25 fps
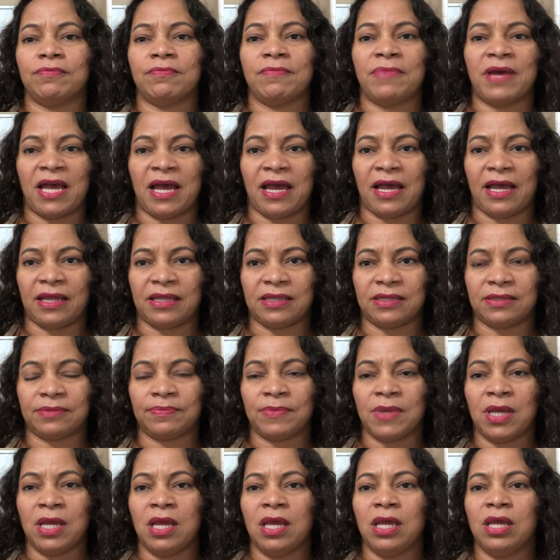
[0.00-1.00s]
bad.
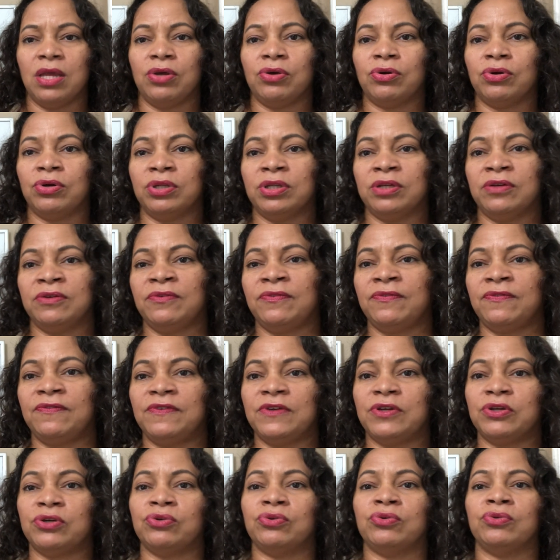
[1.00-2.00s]
You're gonna
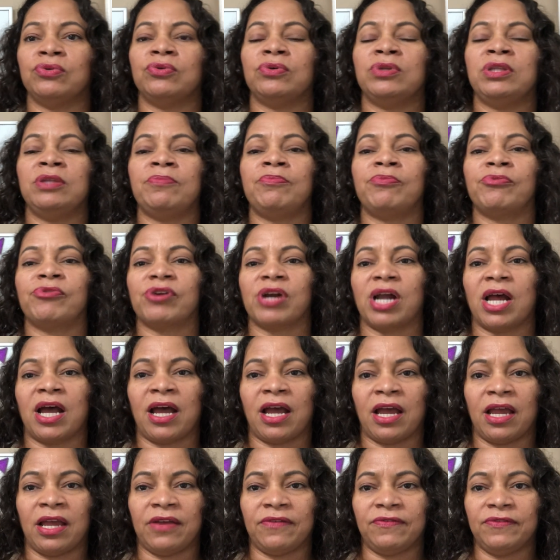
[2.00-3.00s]
feel
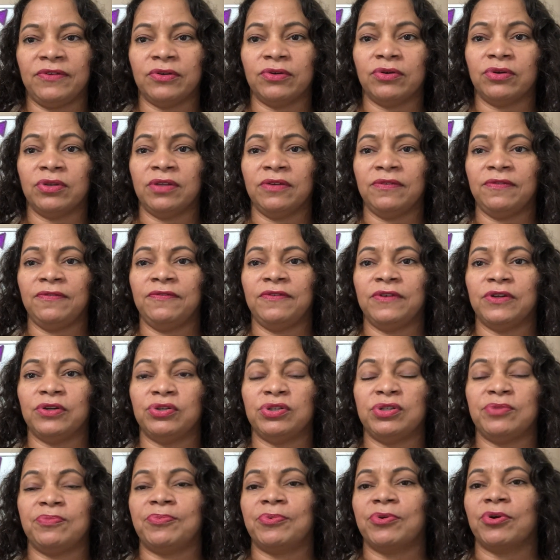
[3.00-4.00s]
deprived. You're gonna
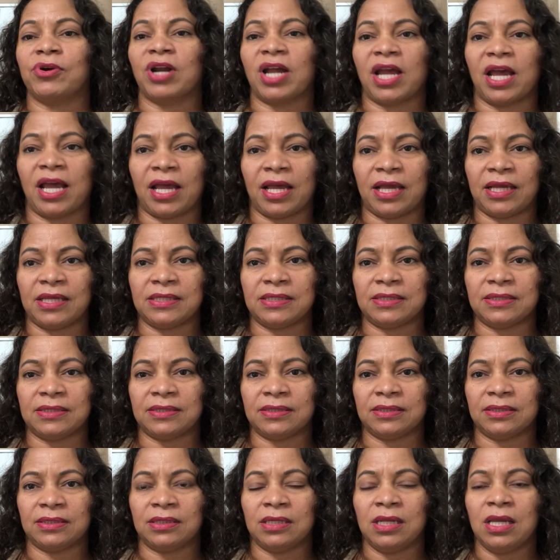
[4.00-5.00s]
feel
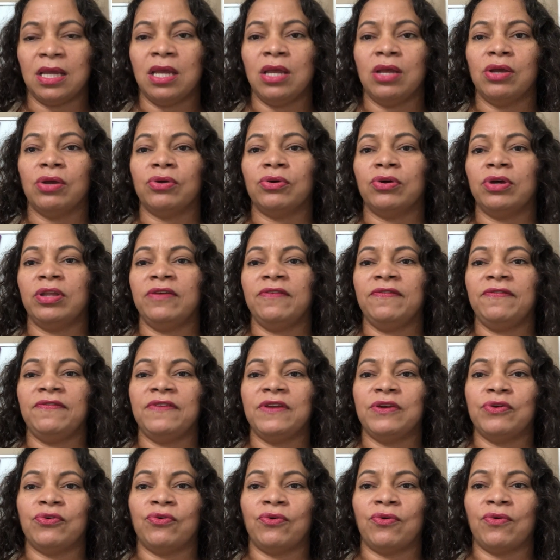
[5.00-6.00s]
depressed. You're gonna
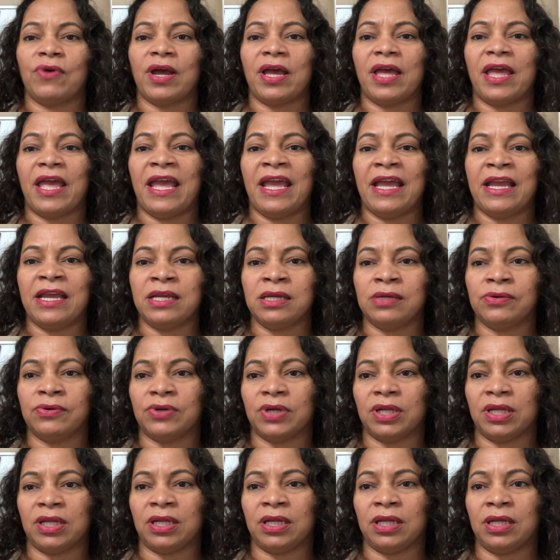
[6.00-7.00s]
feel
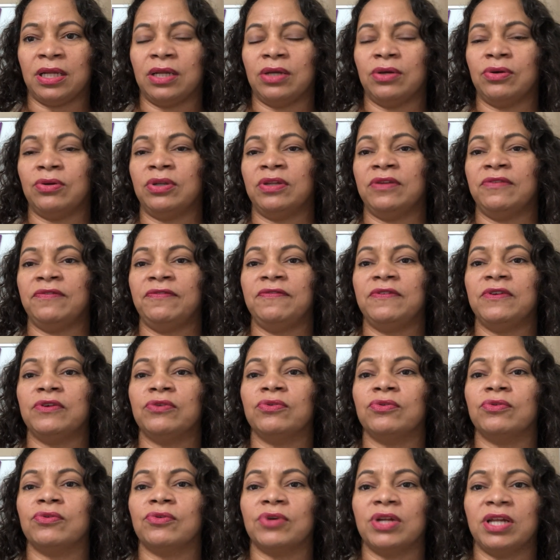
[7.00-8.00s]
angry. You're gonna feel
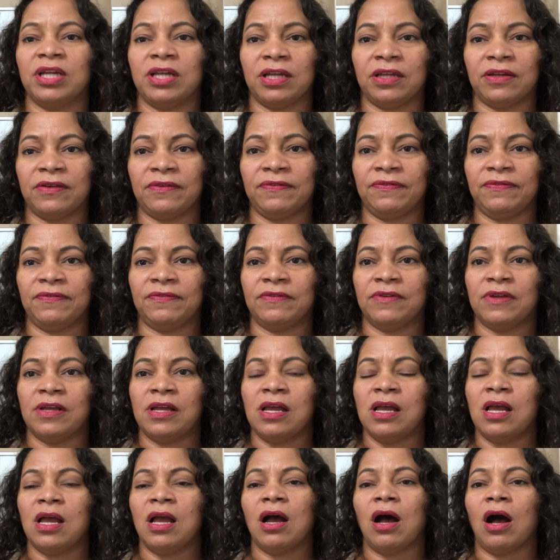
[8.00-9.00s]
grief.
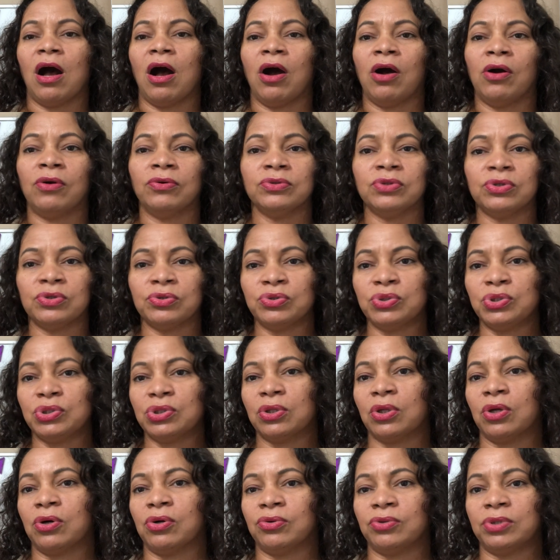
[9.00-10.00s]
All those
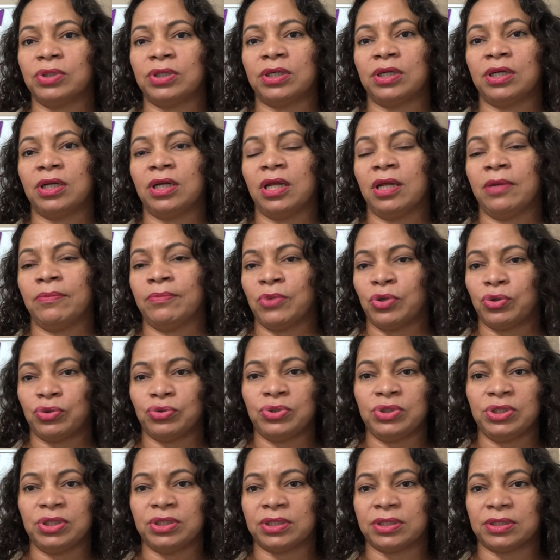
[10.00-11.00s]
lower
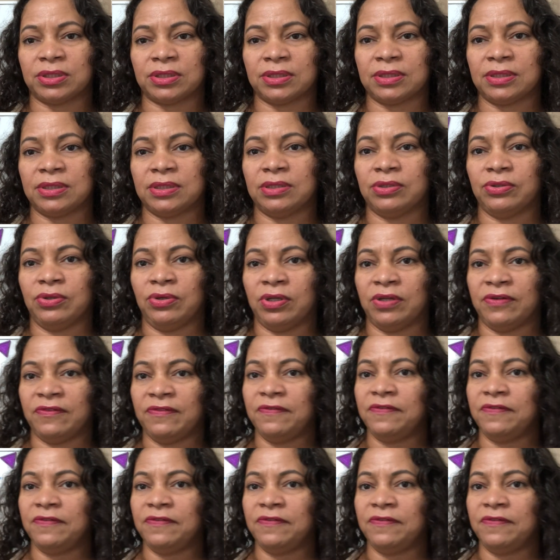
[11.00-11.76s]
emotions you're gonna